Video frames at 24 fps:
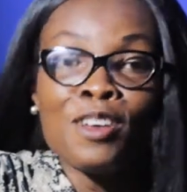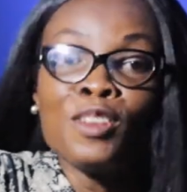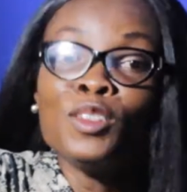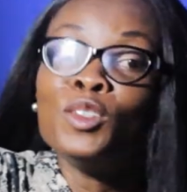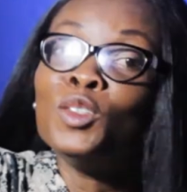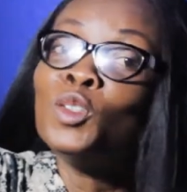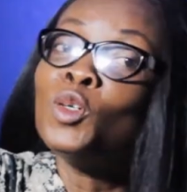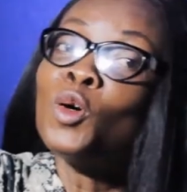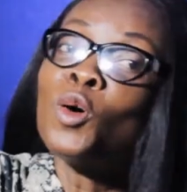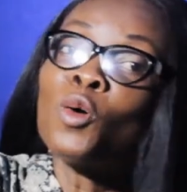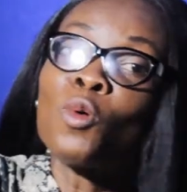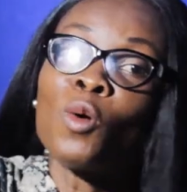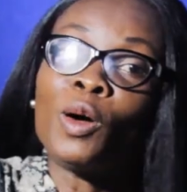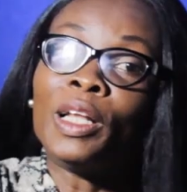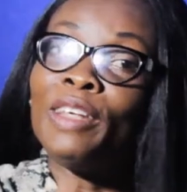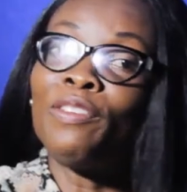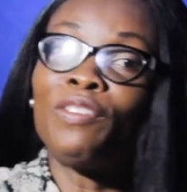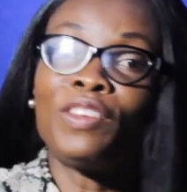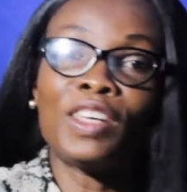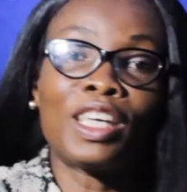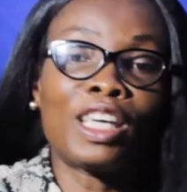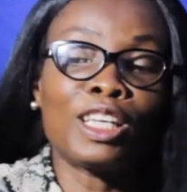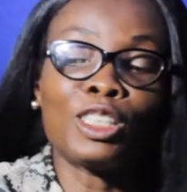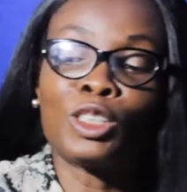No
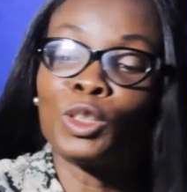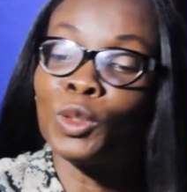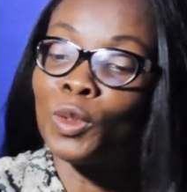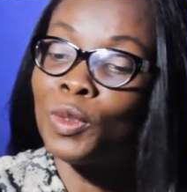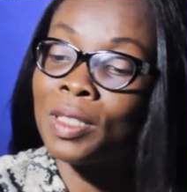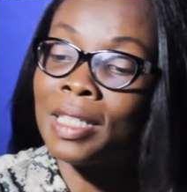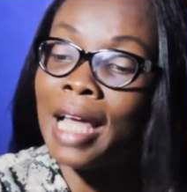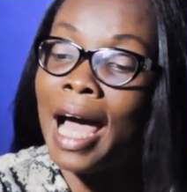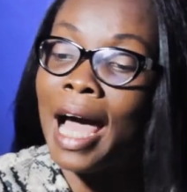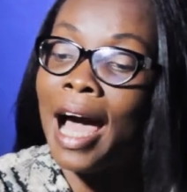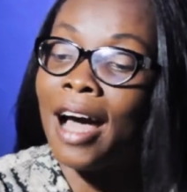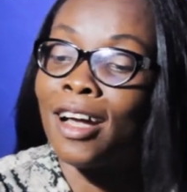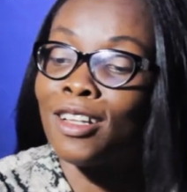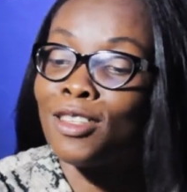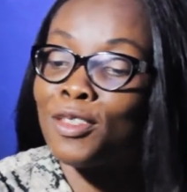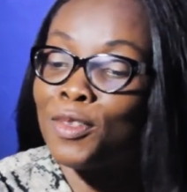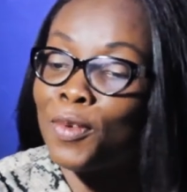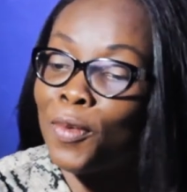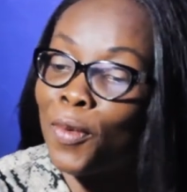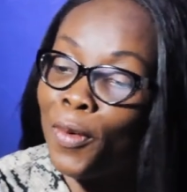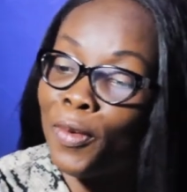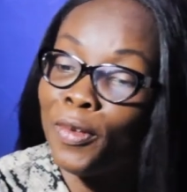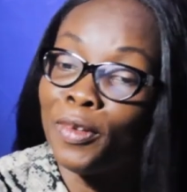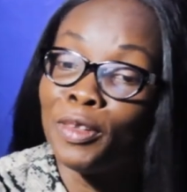qualifications at
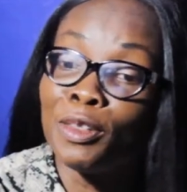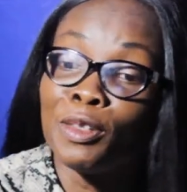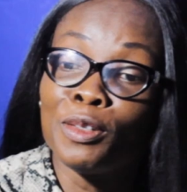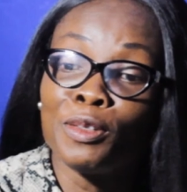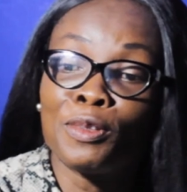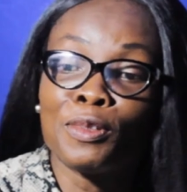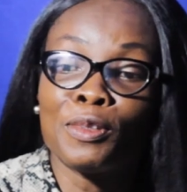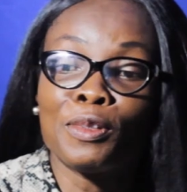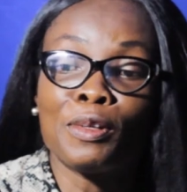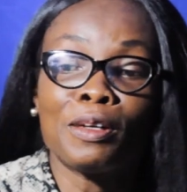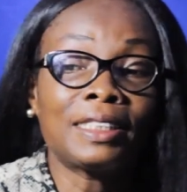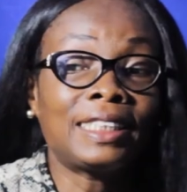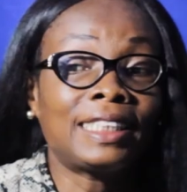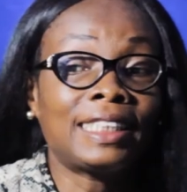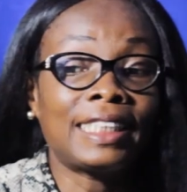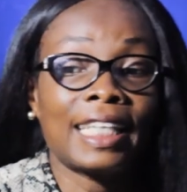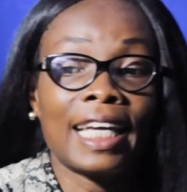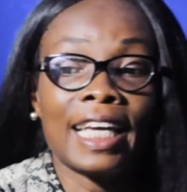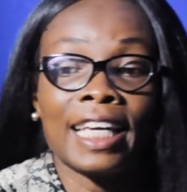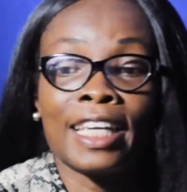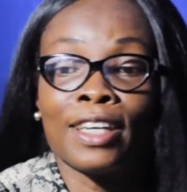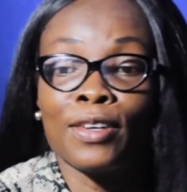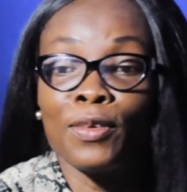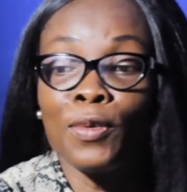all. You do not
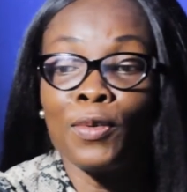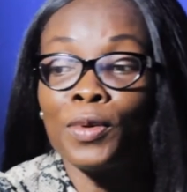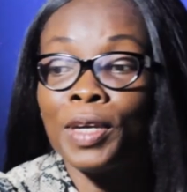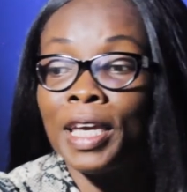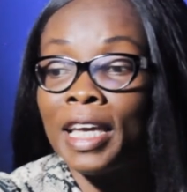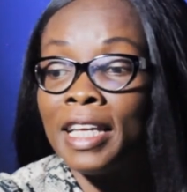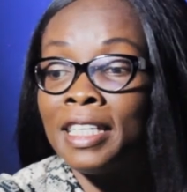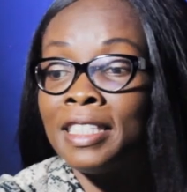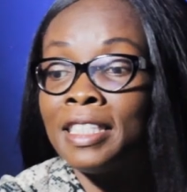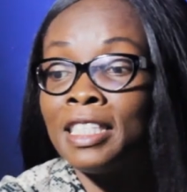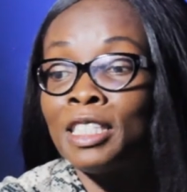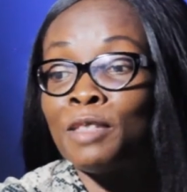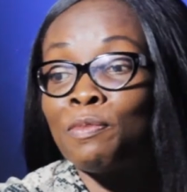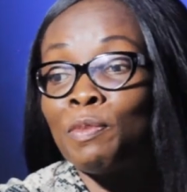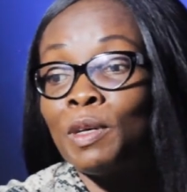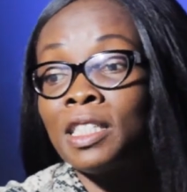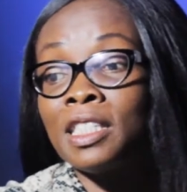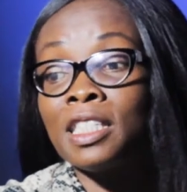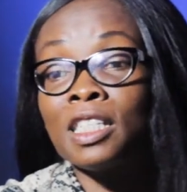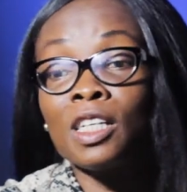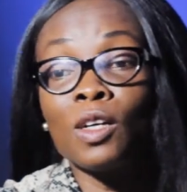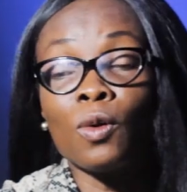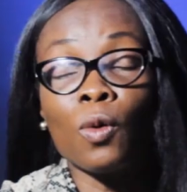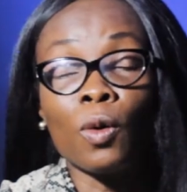check, okay, is this
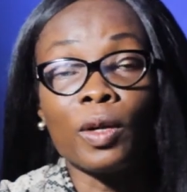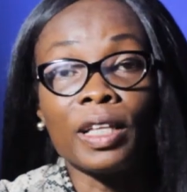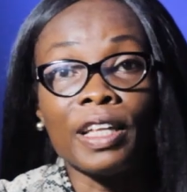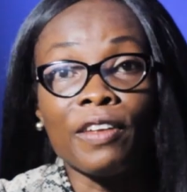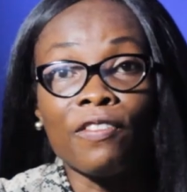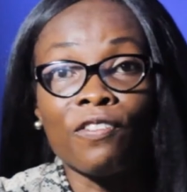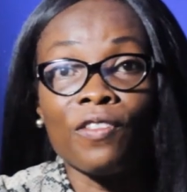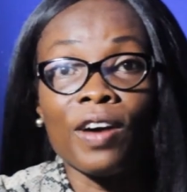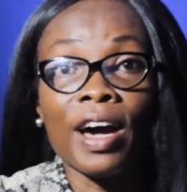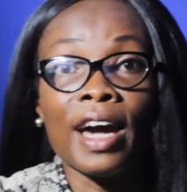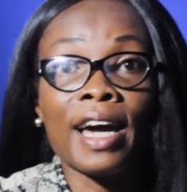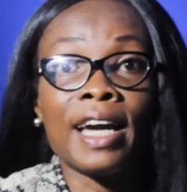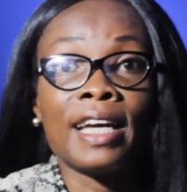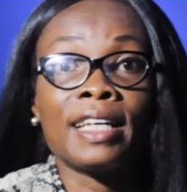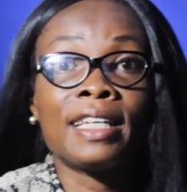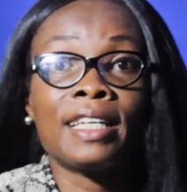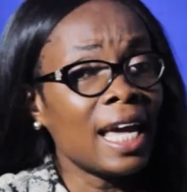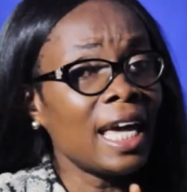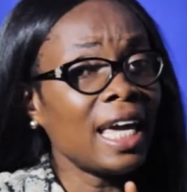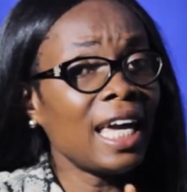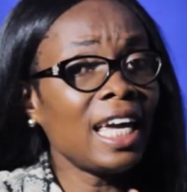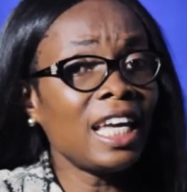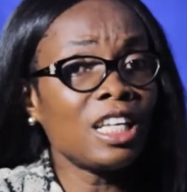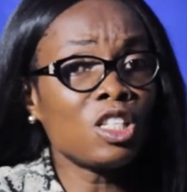person qualified?
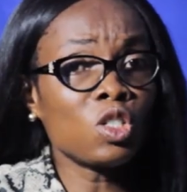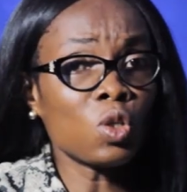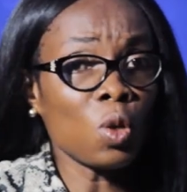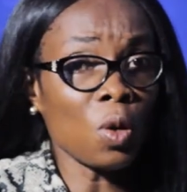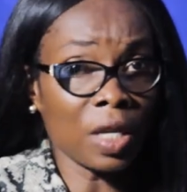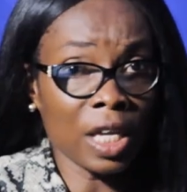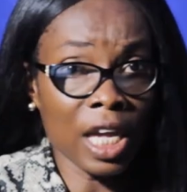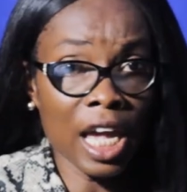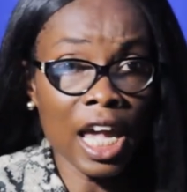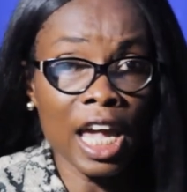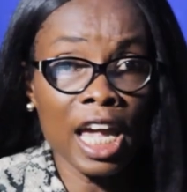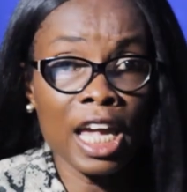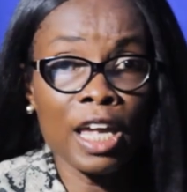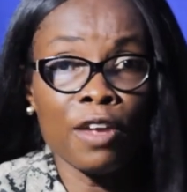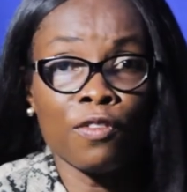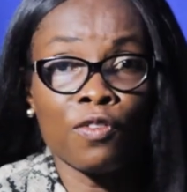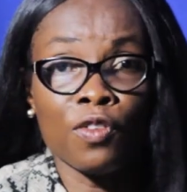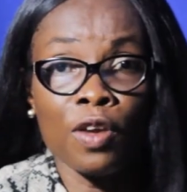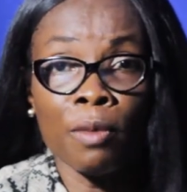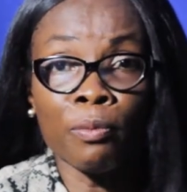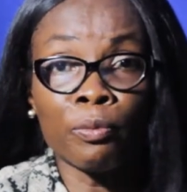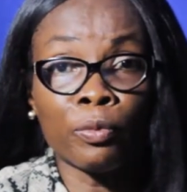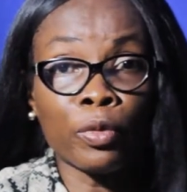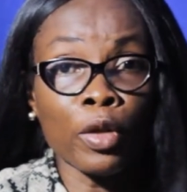It's okay if
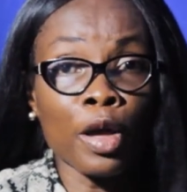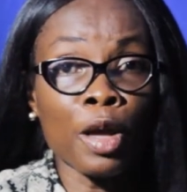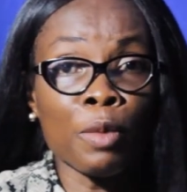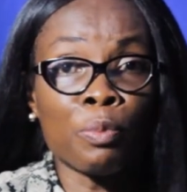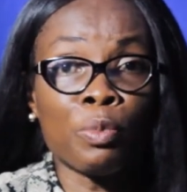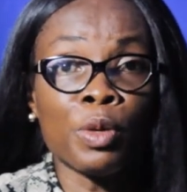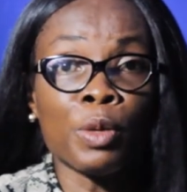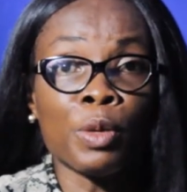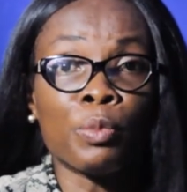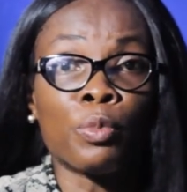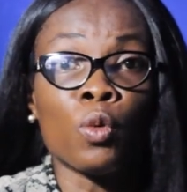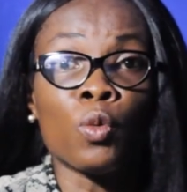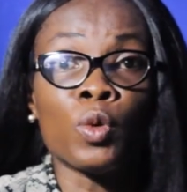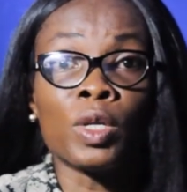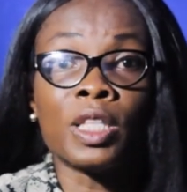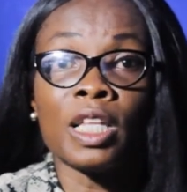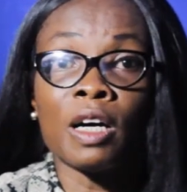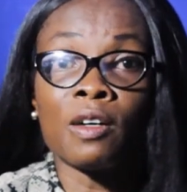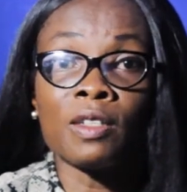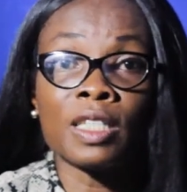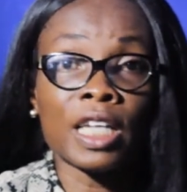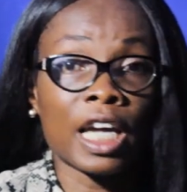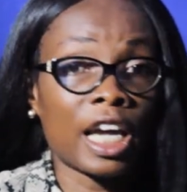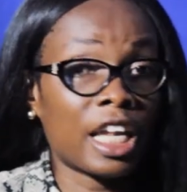you employ people
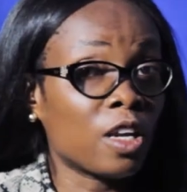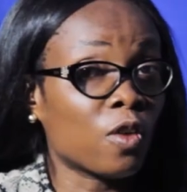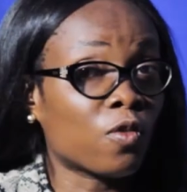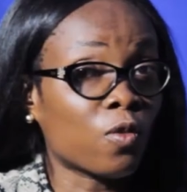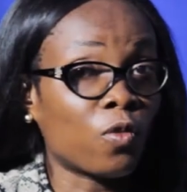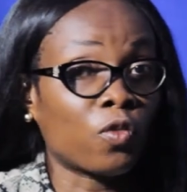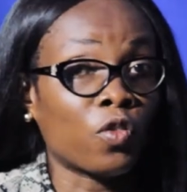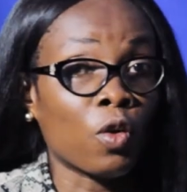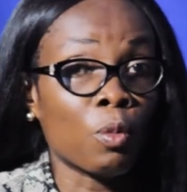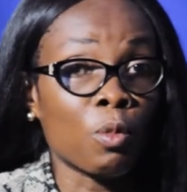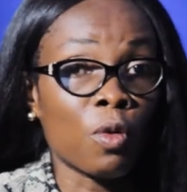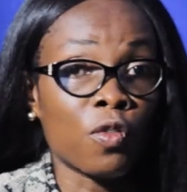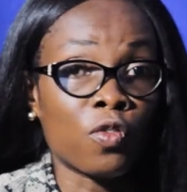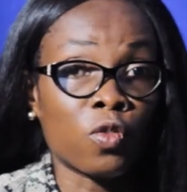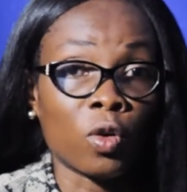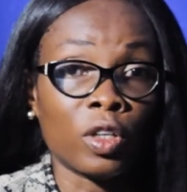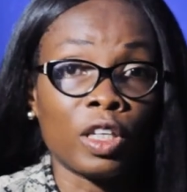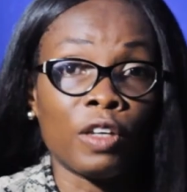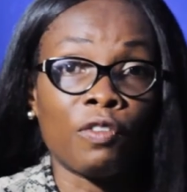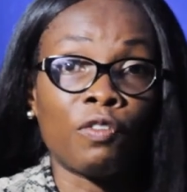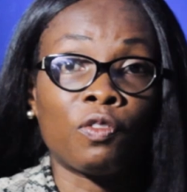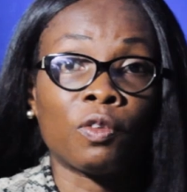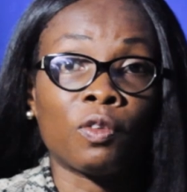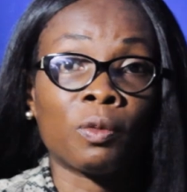without any form of
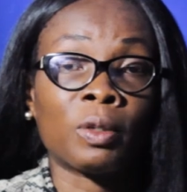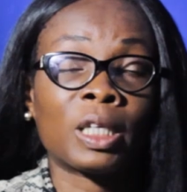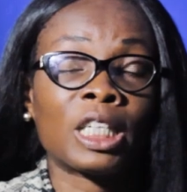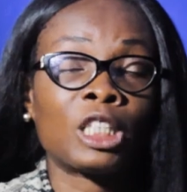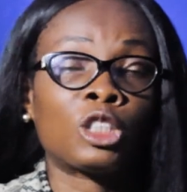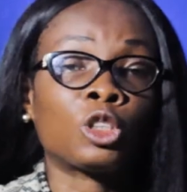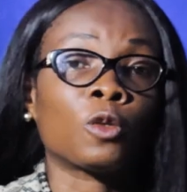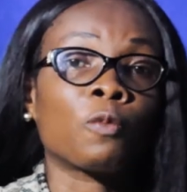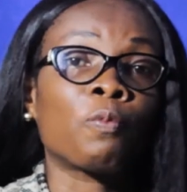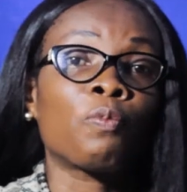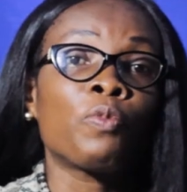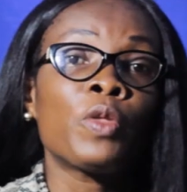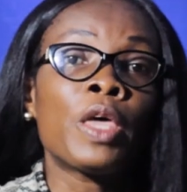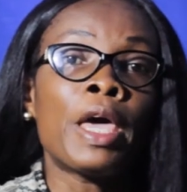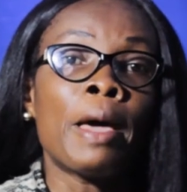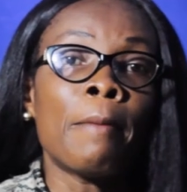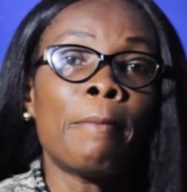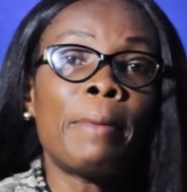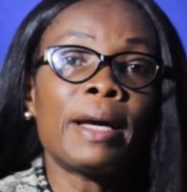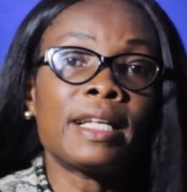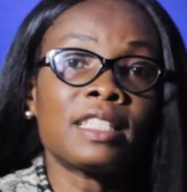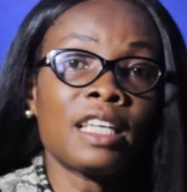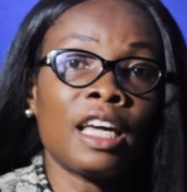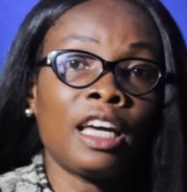qualification,
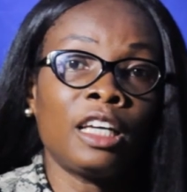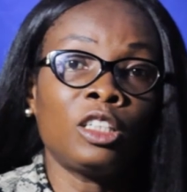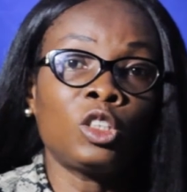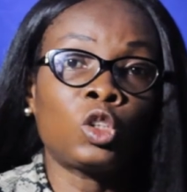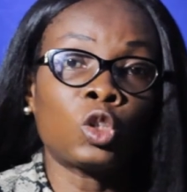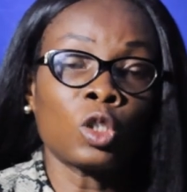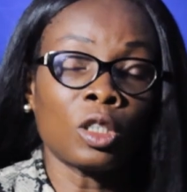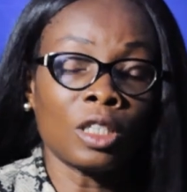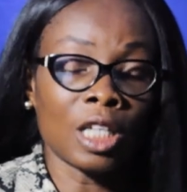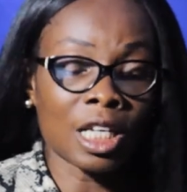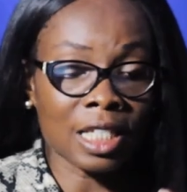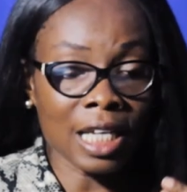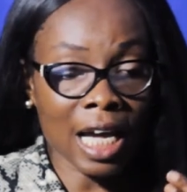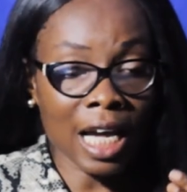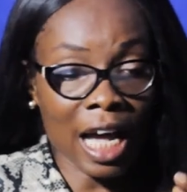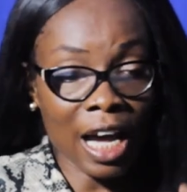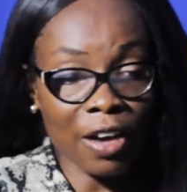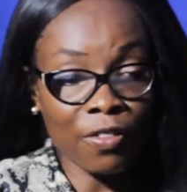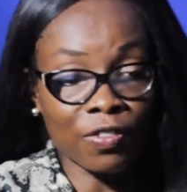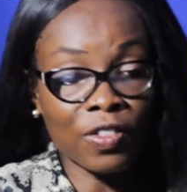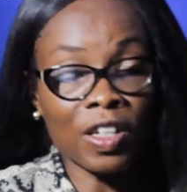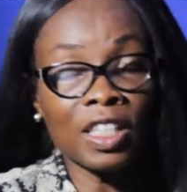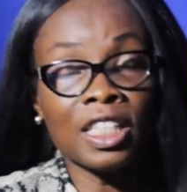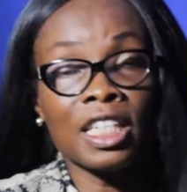but ensure that
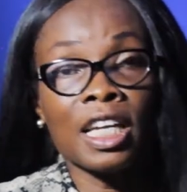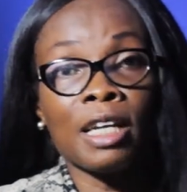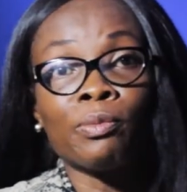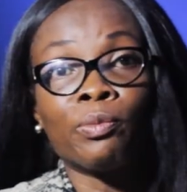after the